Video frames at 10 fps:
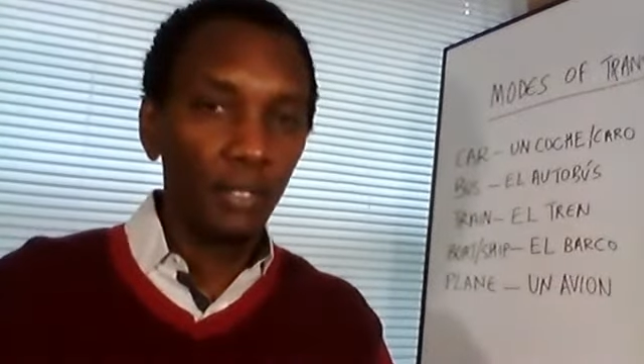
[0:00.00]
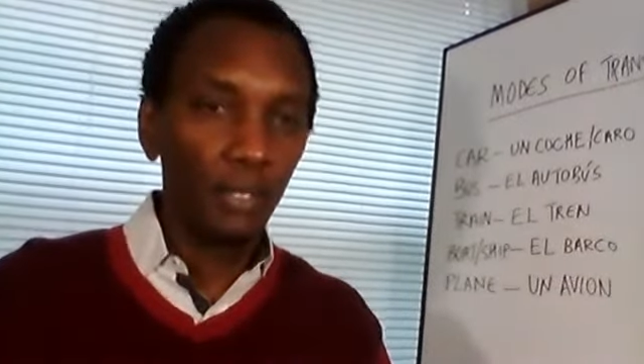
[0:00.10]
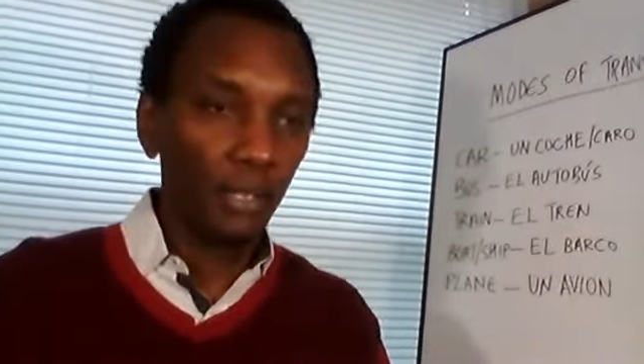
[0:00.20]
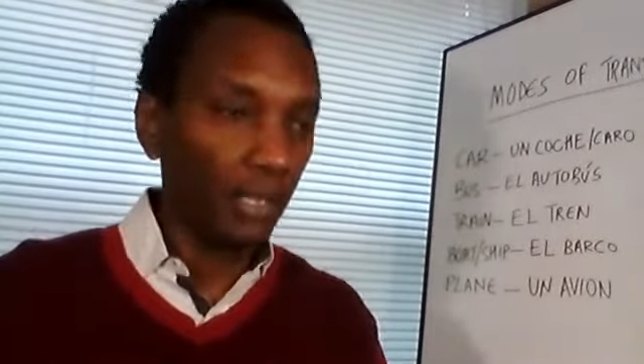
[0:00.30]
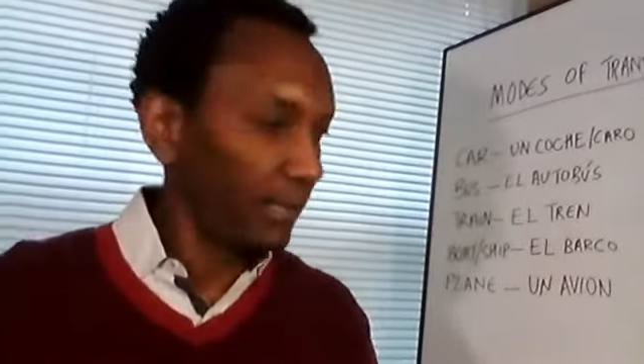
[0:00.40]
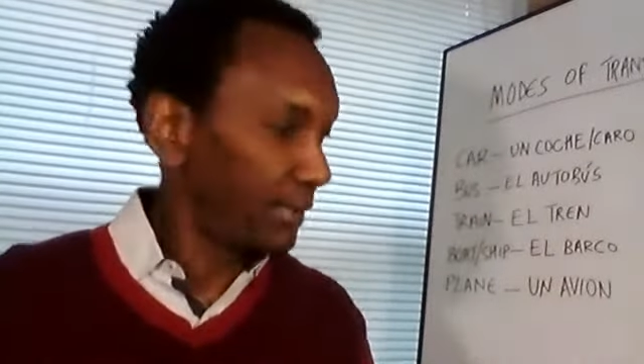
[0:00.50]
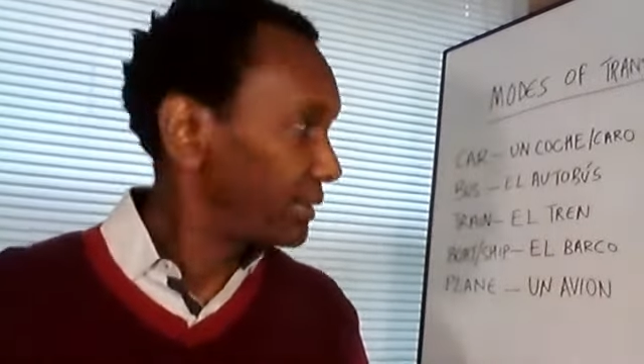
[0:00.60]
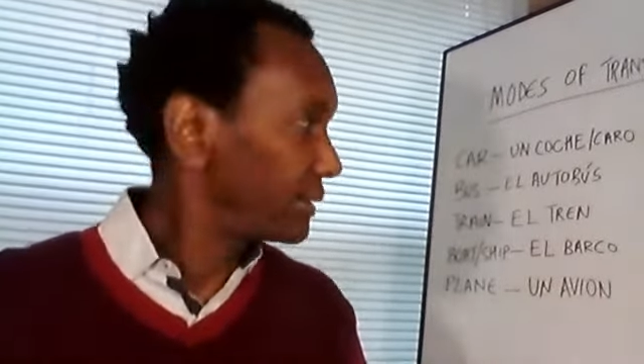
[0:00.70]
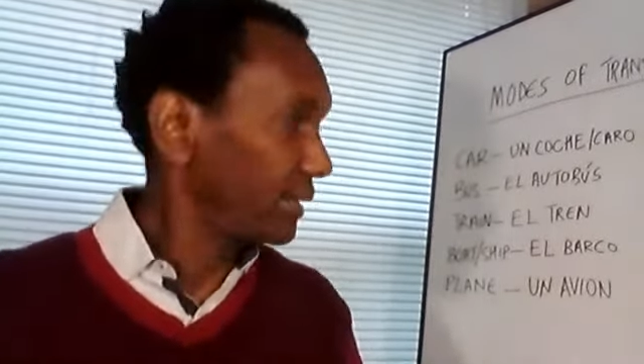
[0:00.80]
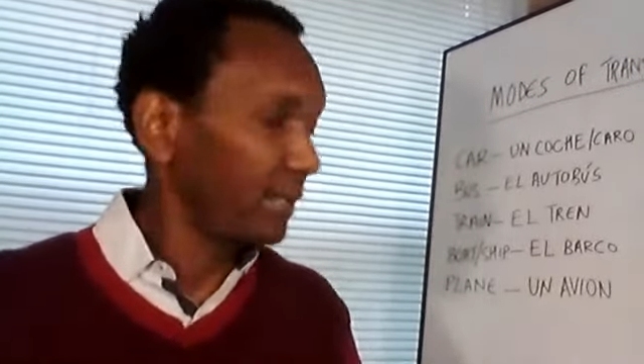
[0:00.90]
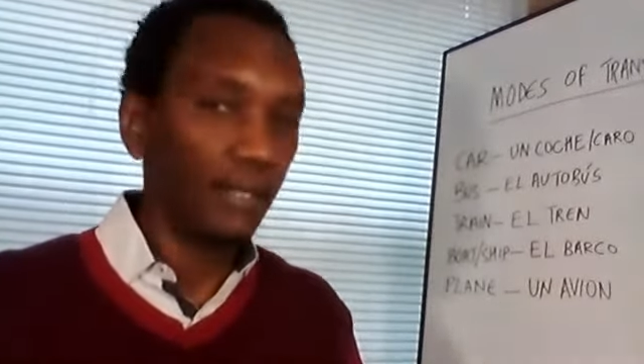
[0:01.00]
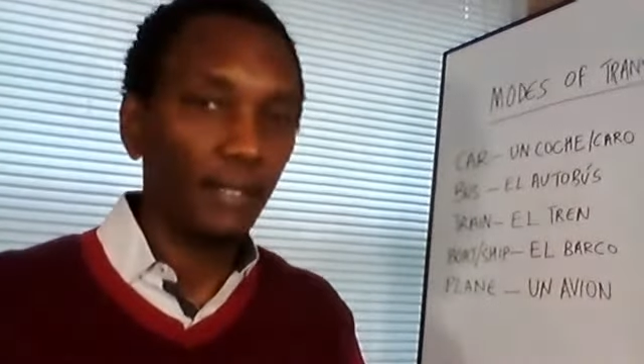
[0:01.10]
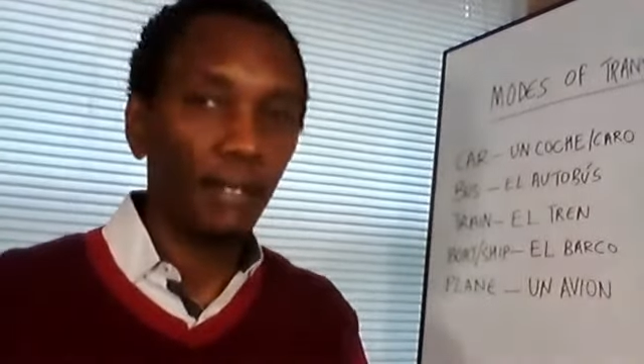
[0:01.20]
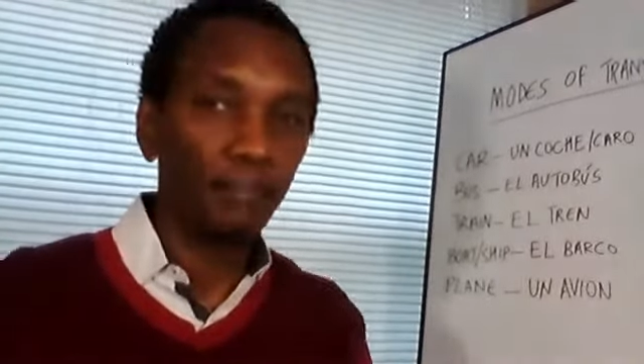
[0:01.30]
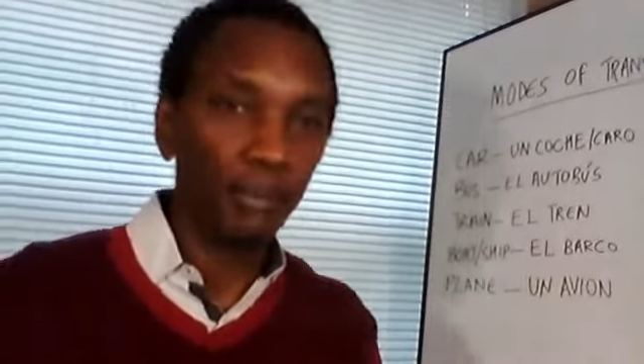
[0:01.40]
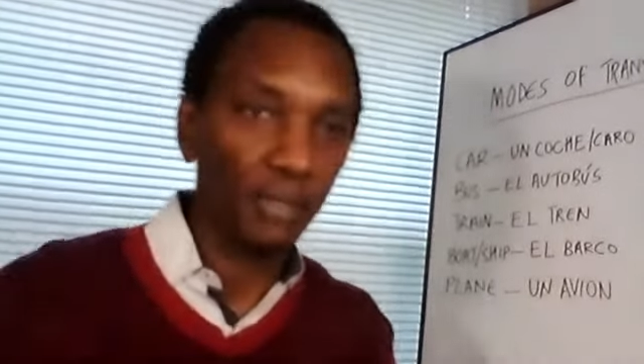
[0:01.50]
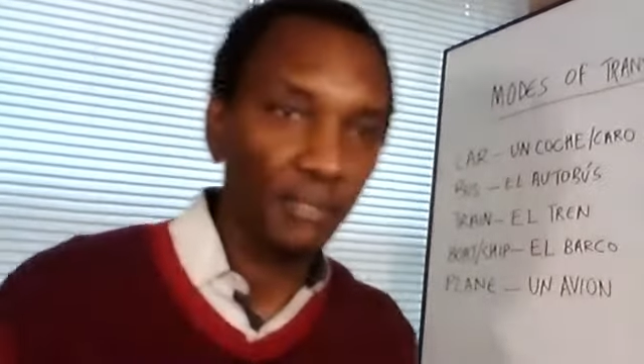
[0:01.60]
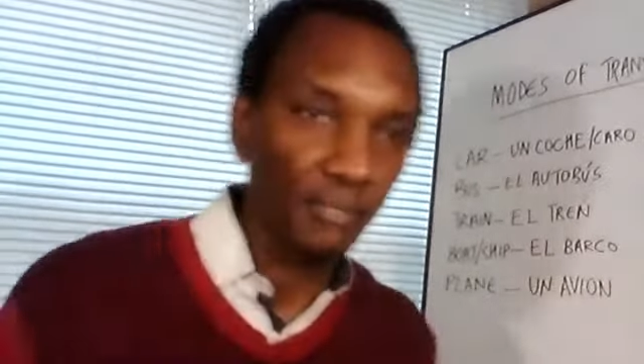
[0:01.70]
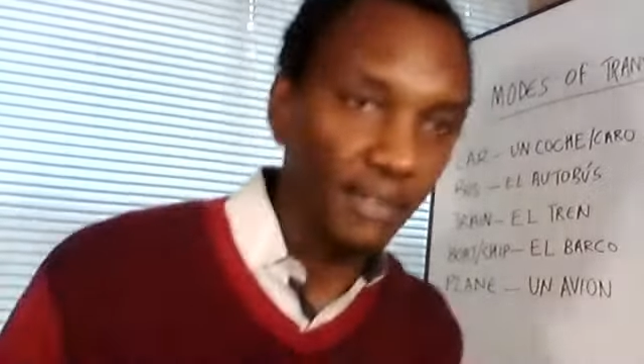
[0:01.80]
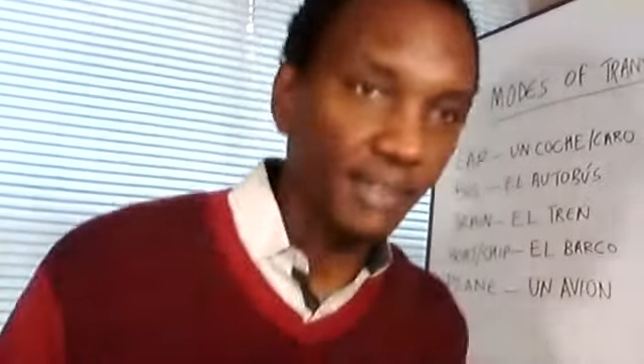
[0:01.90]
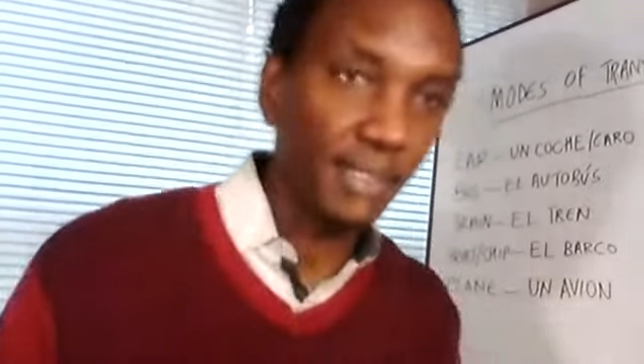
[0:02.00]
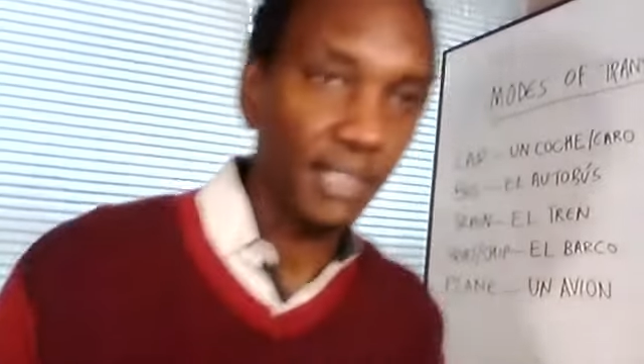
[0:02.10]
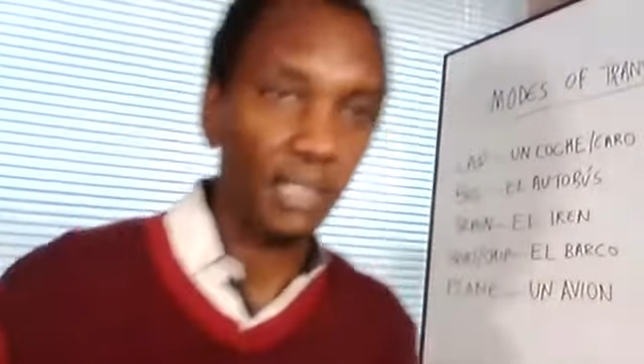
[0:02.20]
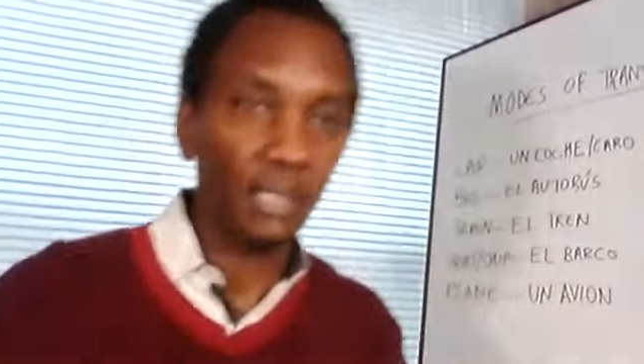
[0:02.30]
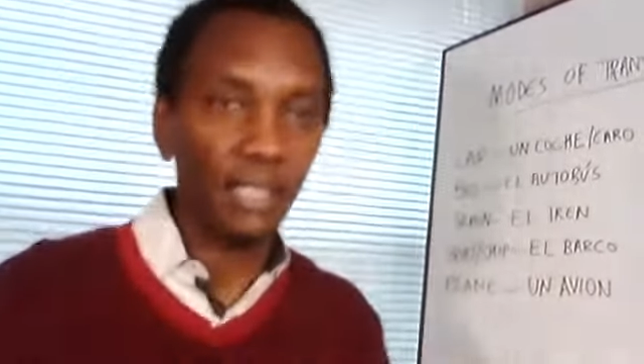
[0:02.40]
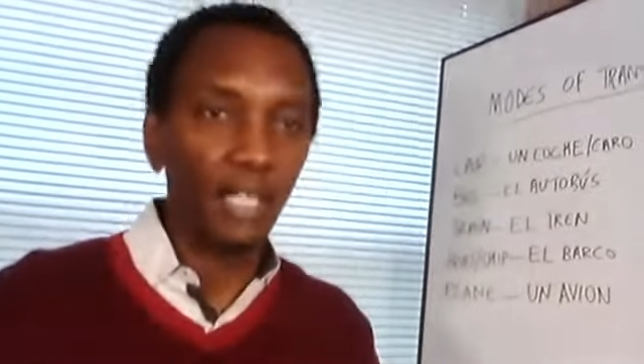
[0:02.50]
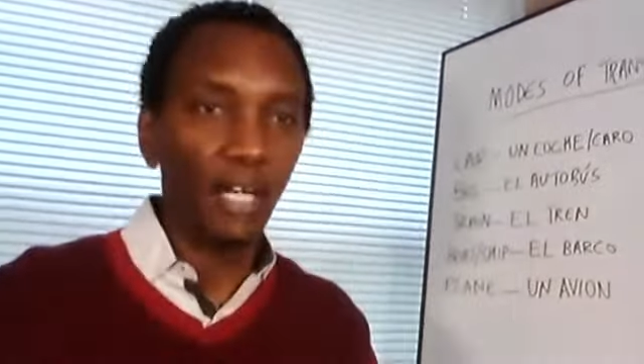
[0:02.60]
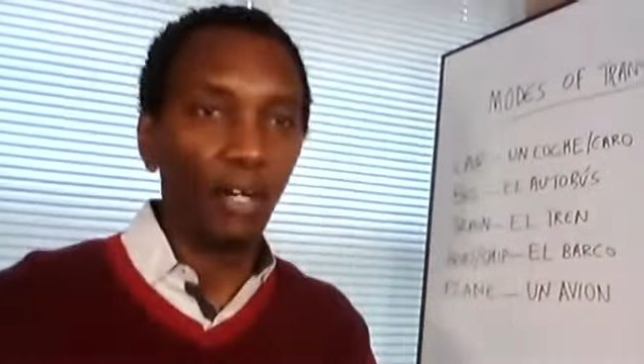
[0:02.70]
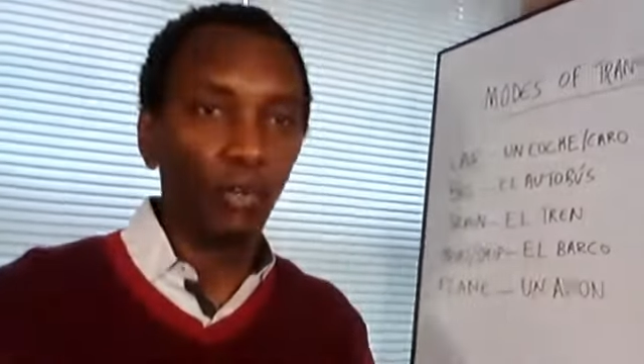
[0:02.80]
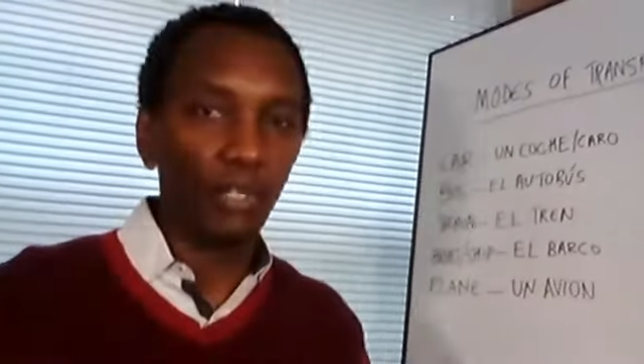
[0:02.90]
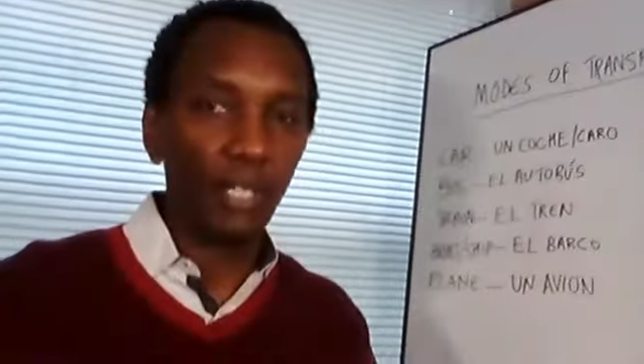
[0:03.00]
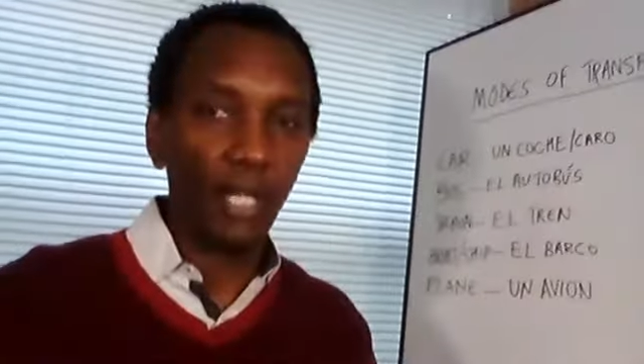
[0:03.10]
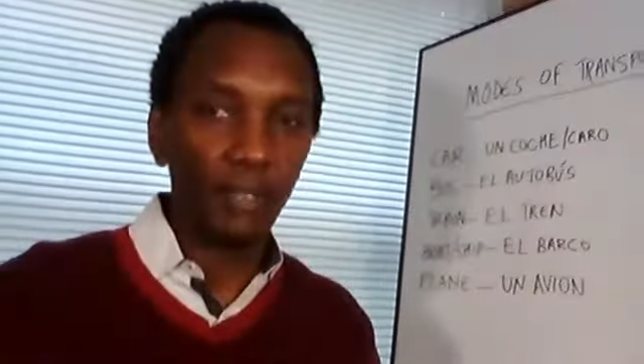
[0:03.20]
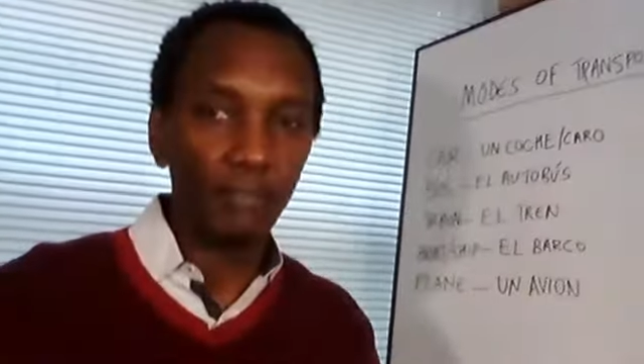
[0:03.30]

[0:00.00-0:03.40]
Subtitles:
Let's see, I believe it's clear. Okay.